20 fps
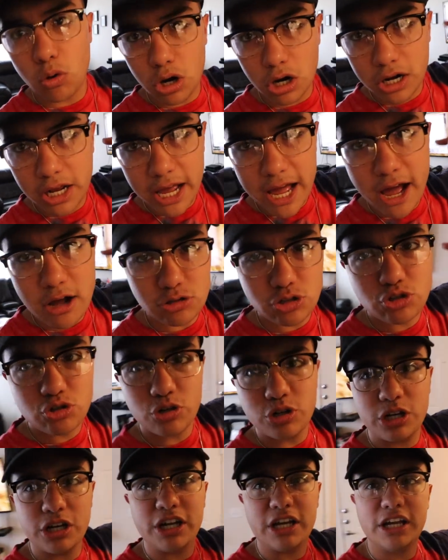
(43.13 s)
workout
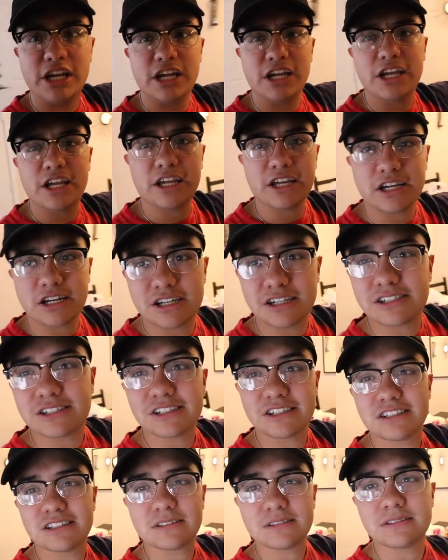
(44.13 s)
drink.
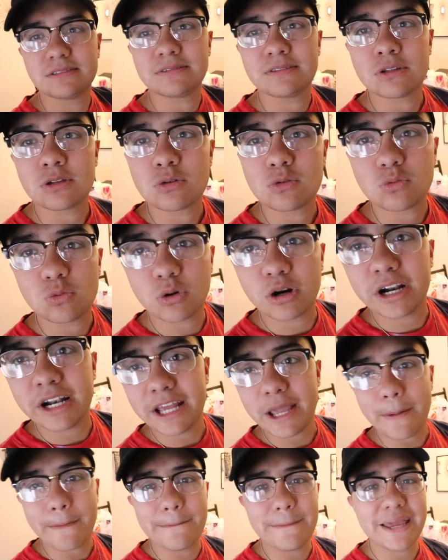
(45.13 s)
We're
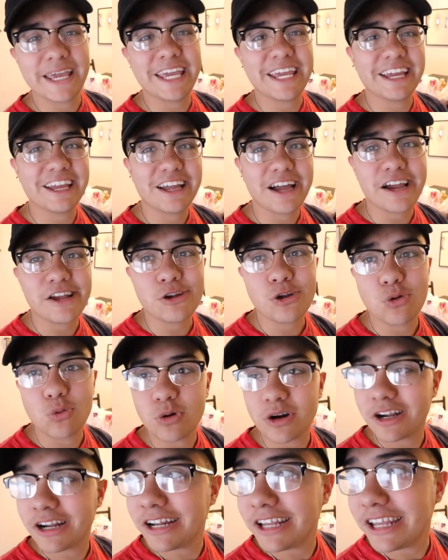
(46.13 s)
gonna get big. I know,
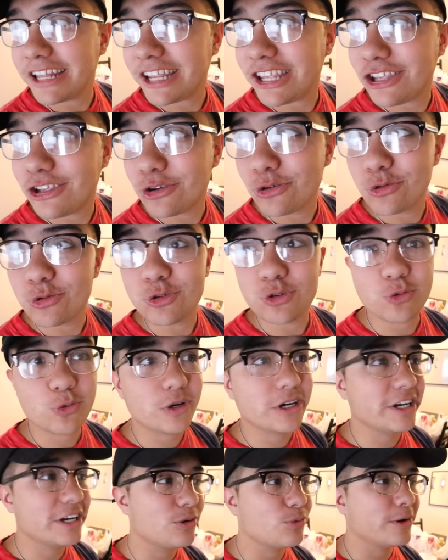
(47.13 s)
we're gonna get huge.
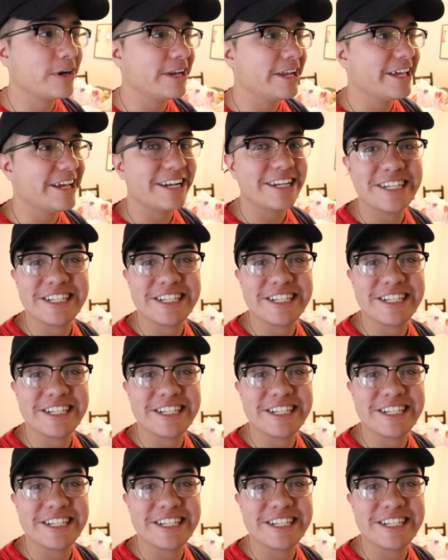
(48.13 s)
We're, we're gonna get